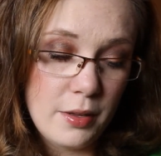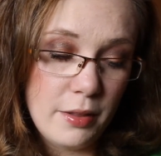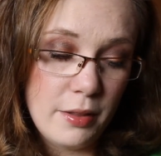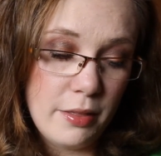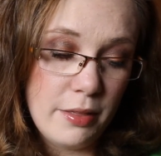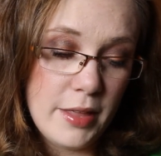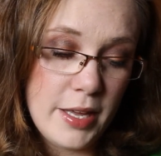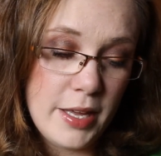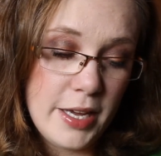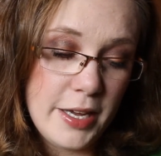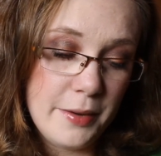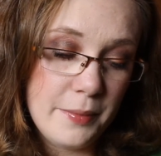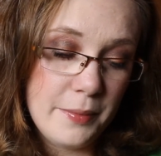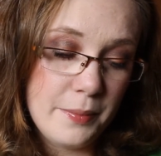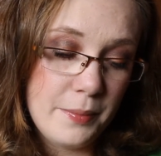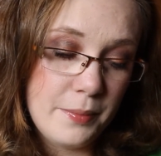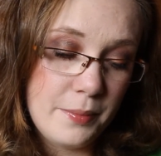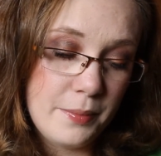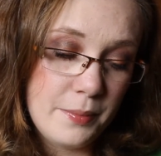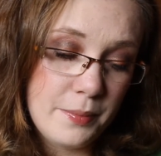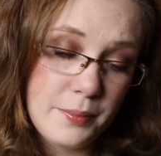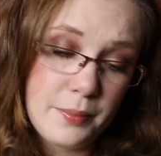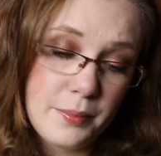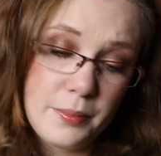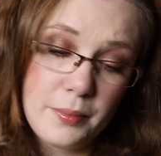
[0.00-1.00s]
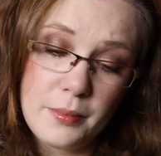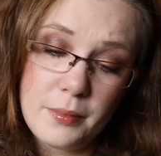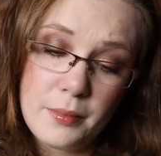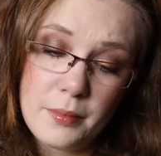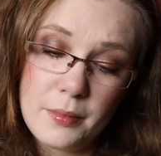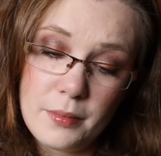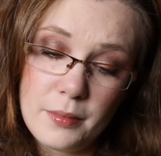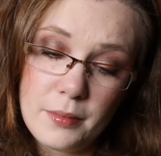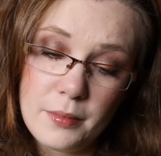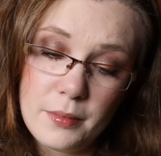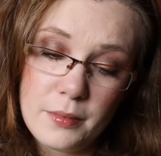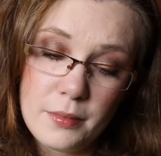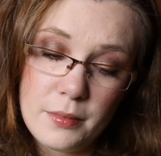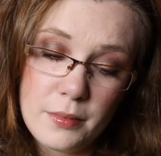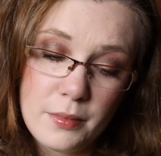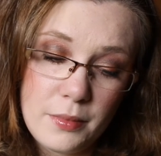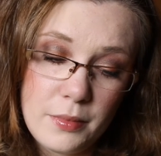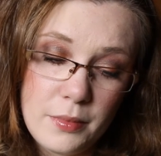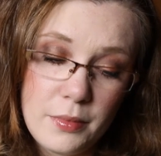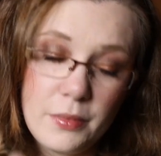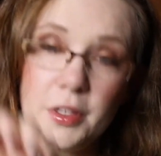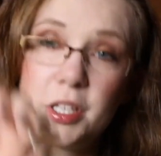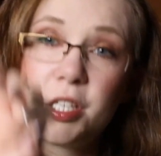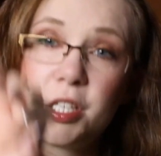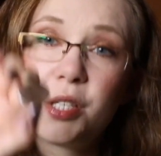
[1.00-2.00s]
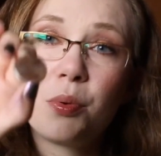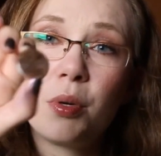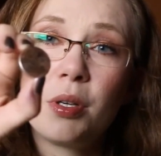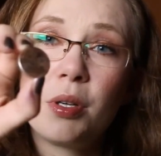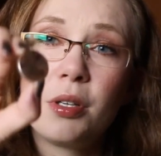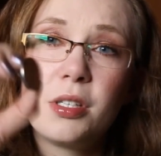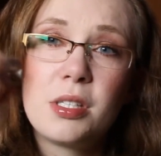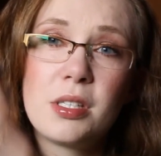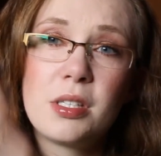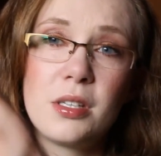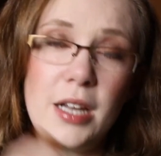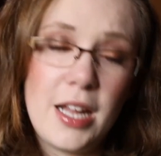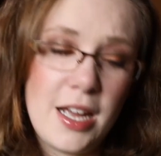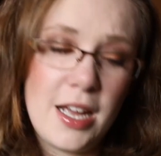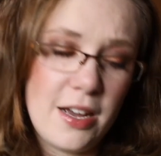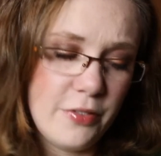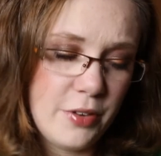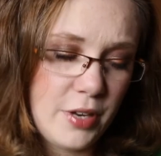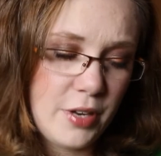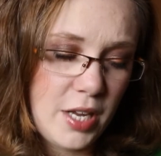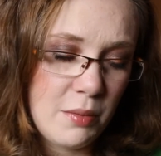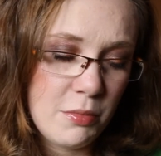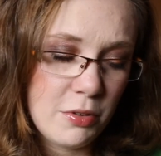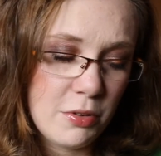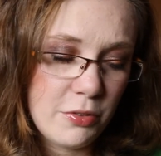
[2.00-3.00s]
Then this one does not have a name,